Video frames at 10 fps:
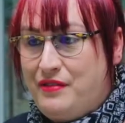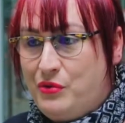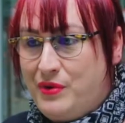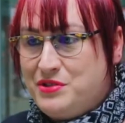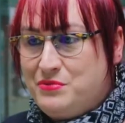
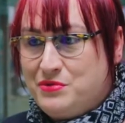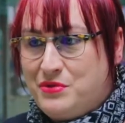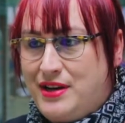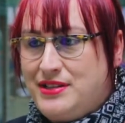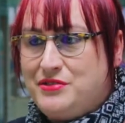always was
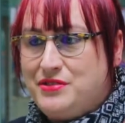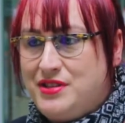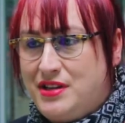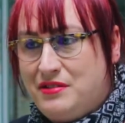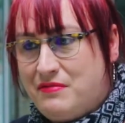quite
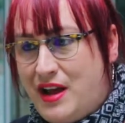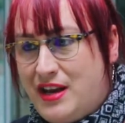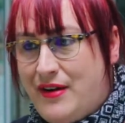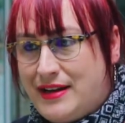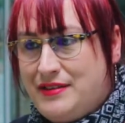interested in the
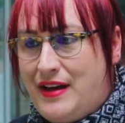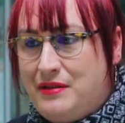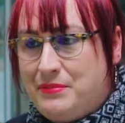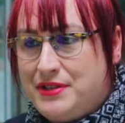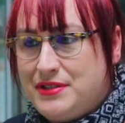radioactive
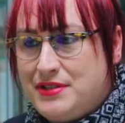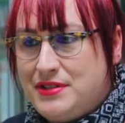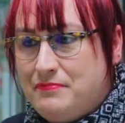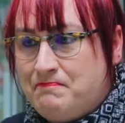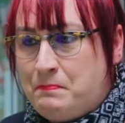
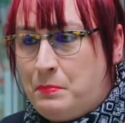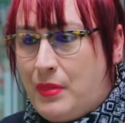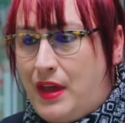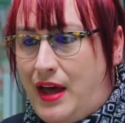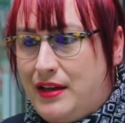elements,
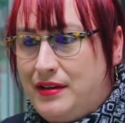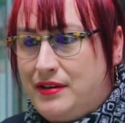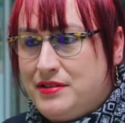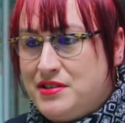and